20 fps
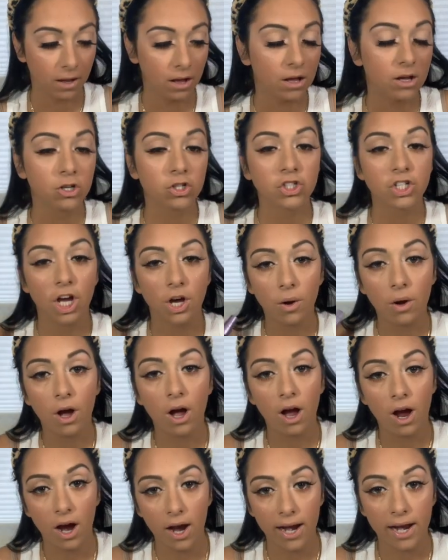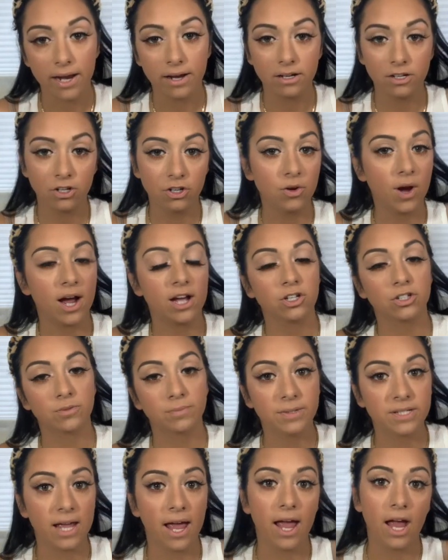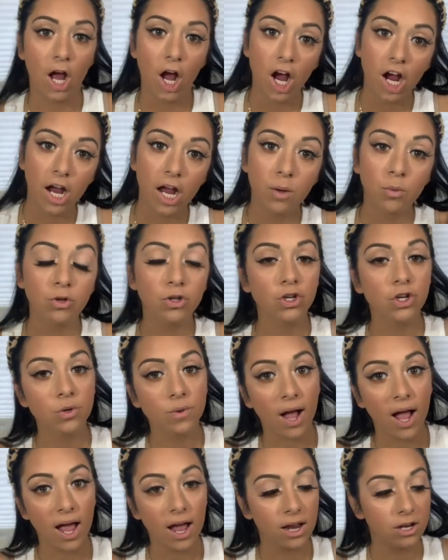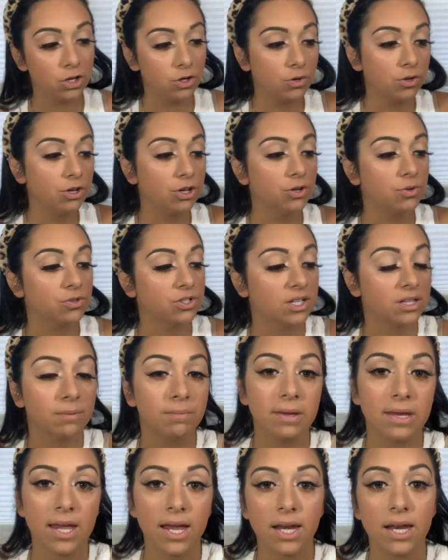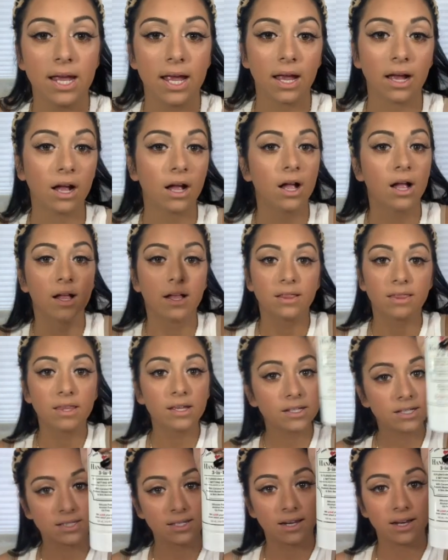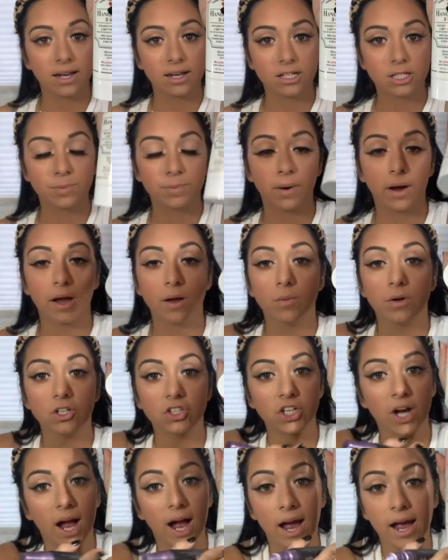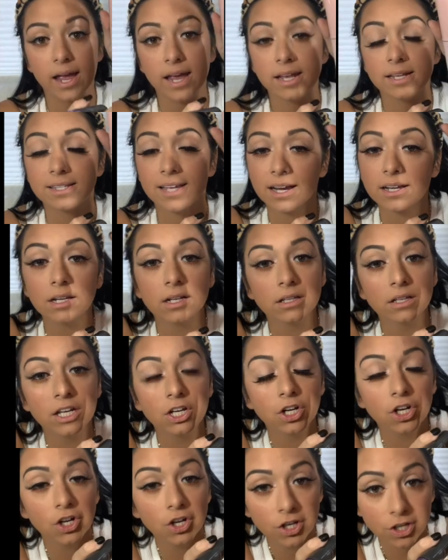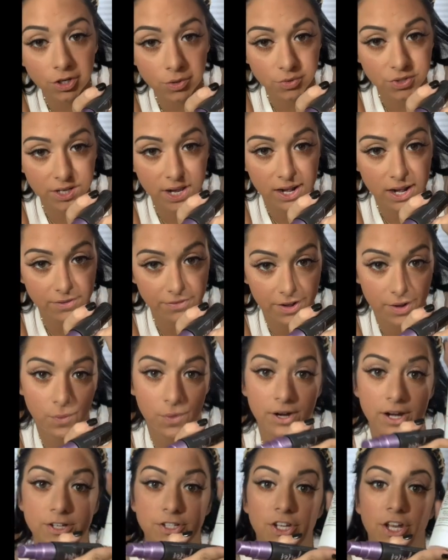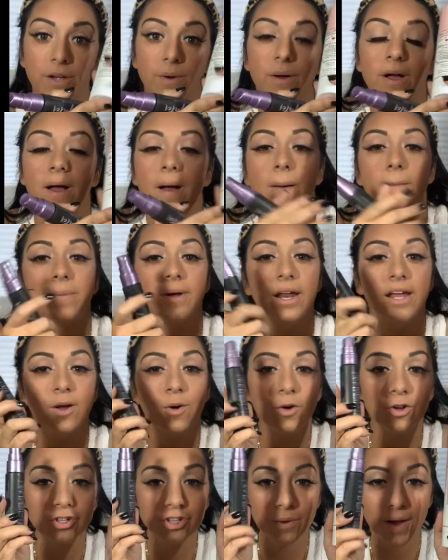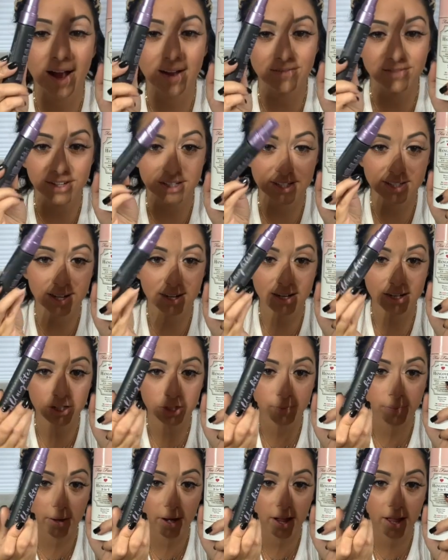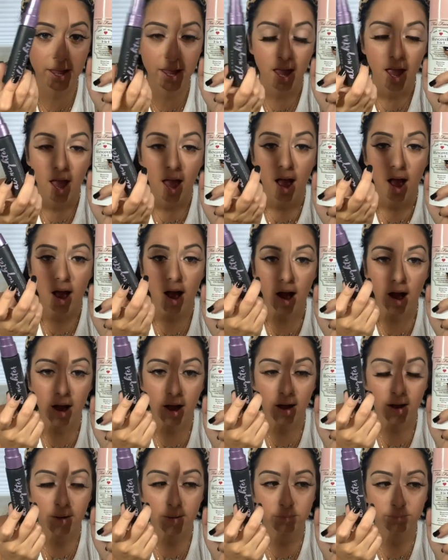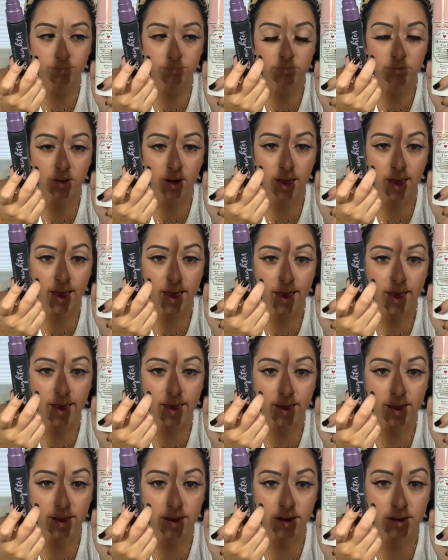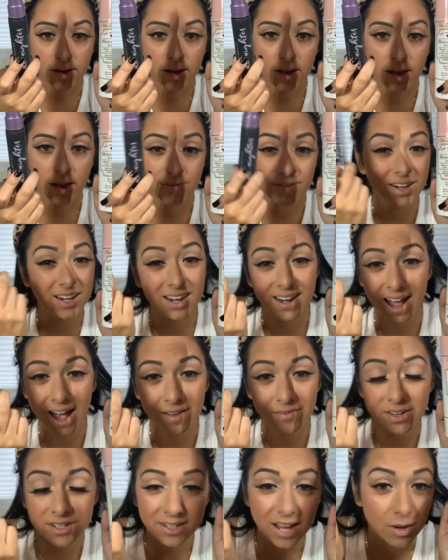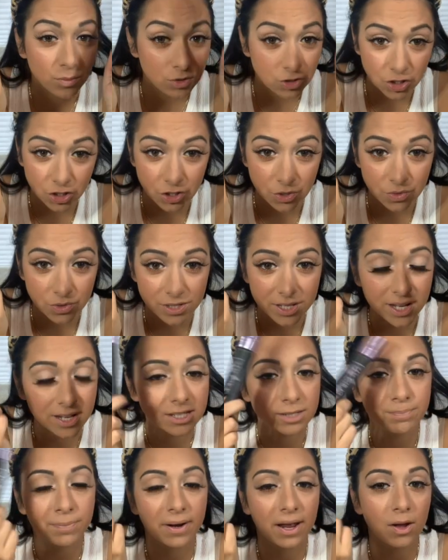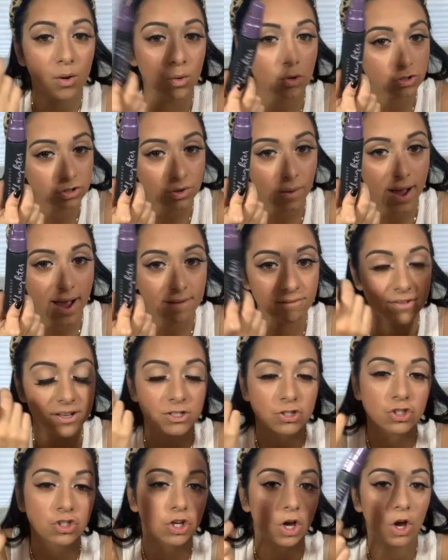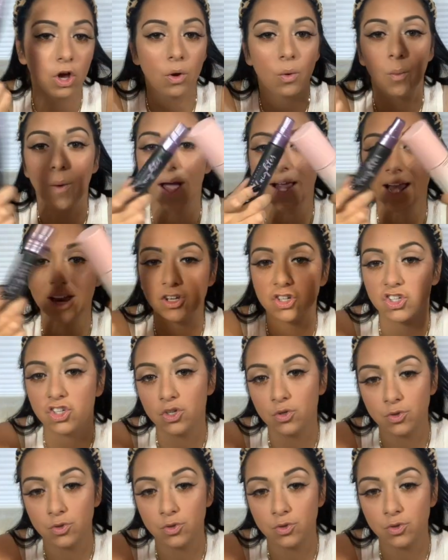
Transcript: So, all right, you guys would say, all right, well, you used in the beginning this setting spray, which I technically could use again if I wanted to, but I also have this setting spray, and if I didn't have this, I would just use this, but I also have this, so why not just use